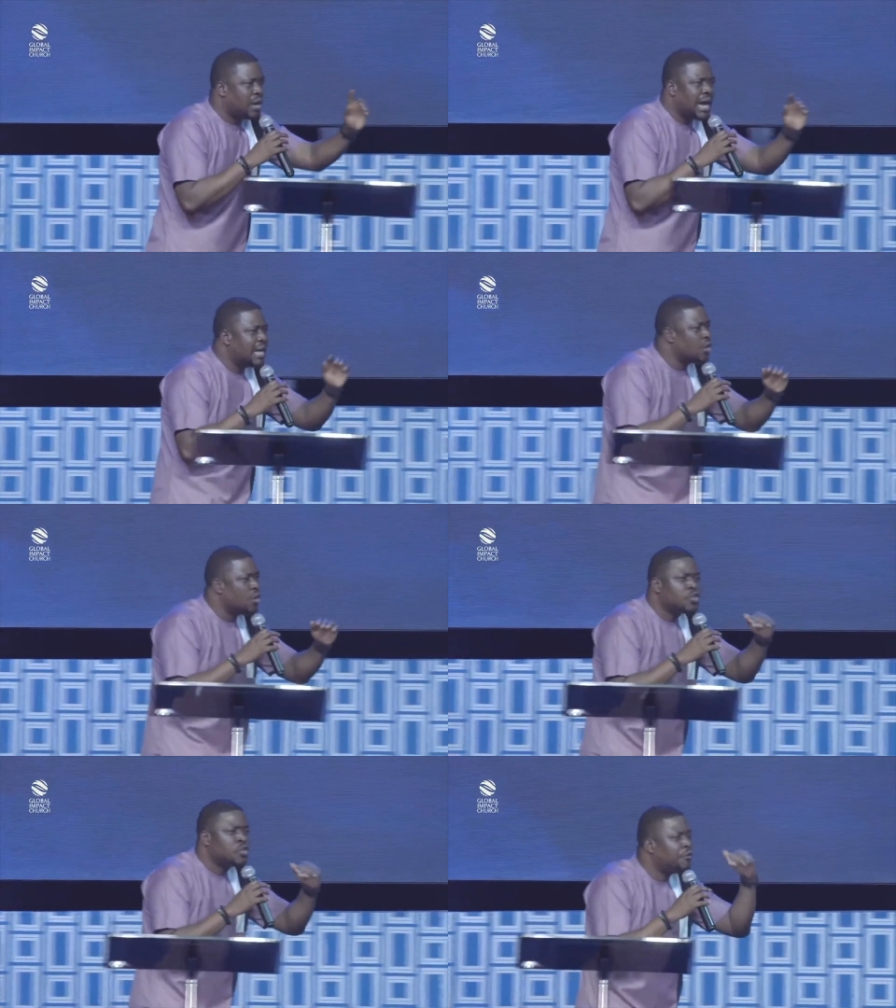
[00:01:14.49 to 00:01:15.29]
you can't
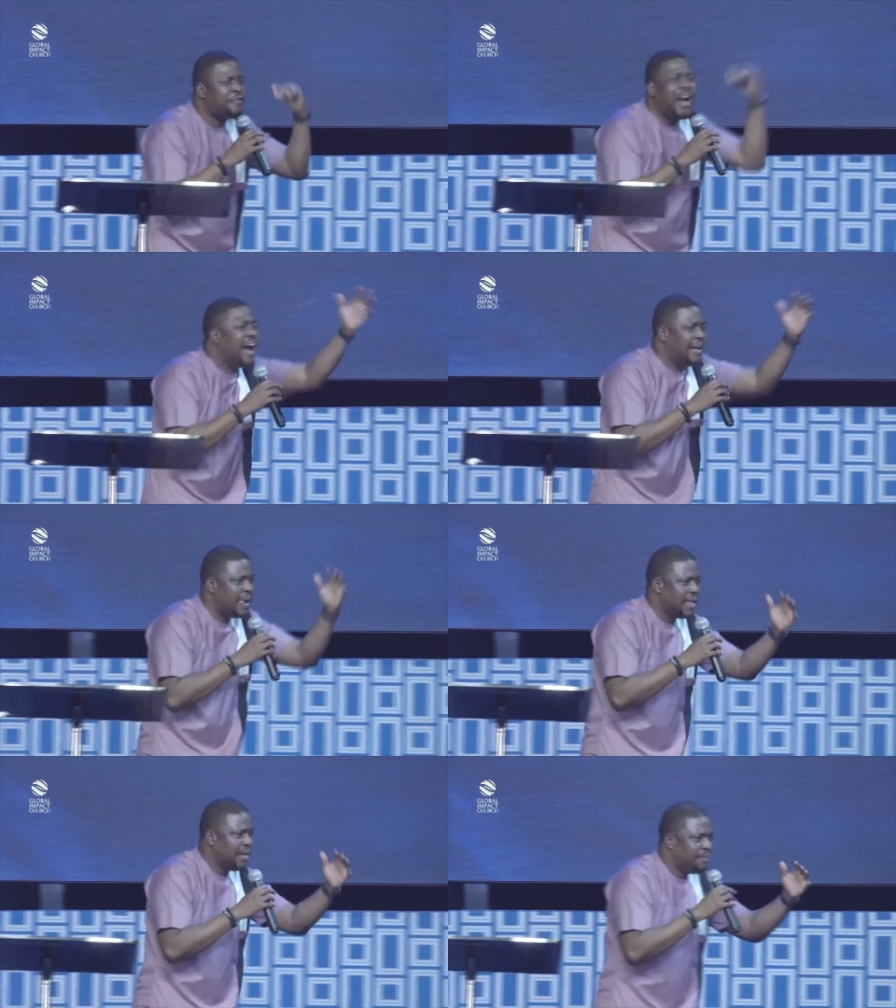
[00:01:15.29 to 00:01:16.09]
go so far.
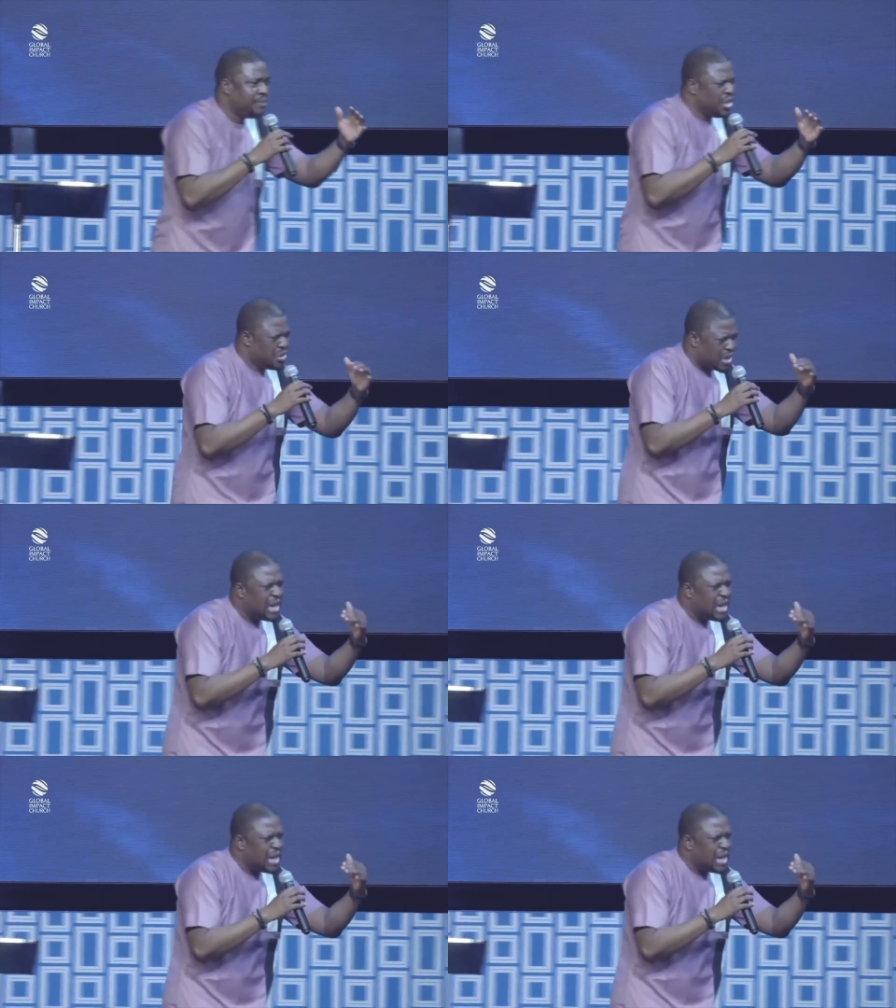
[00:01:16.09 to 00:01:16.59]
You